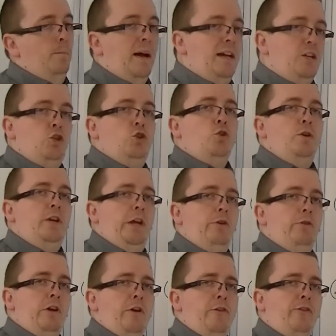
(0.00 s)
make sure you
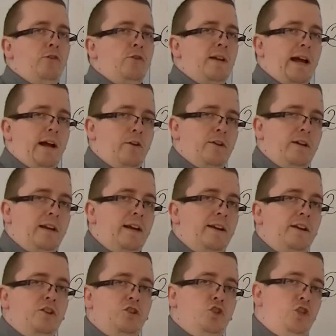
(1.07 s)
use your
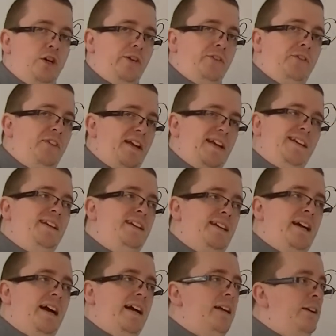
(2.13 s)
calculator just in
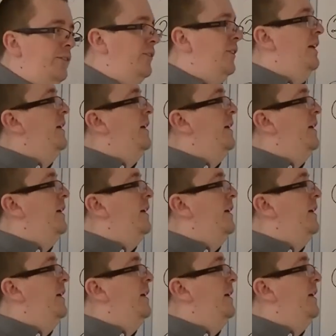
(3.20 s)
case,